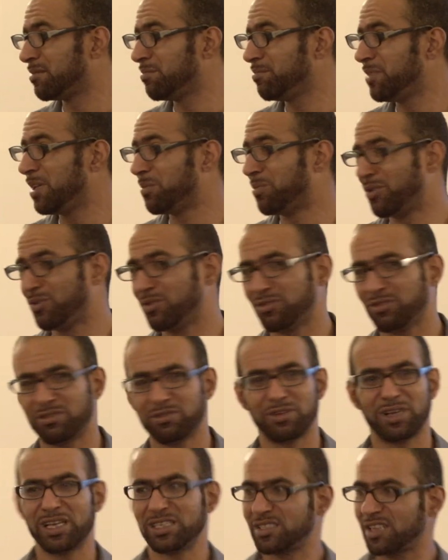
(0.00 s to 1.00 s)
People
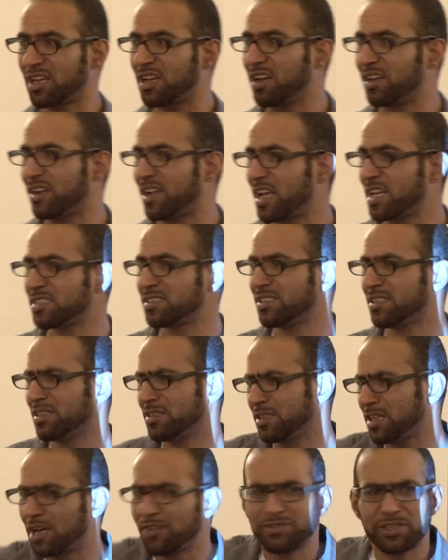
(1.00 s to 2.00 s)
who has a car
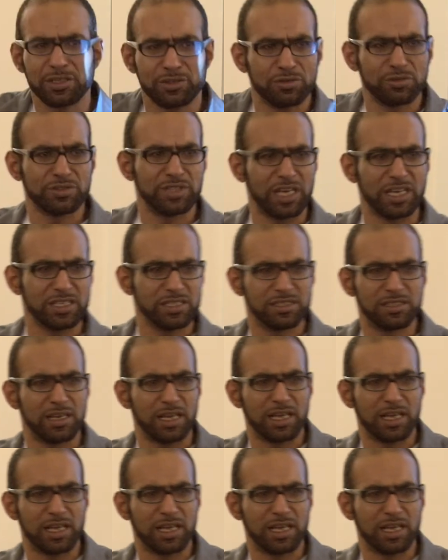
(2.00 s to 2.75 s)
accident after two days,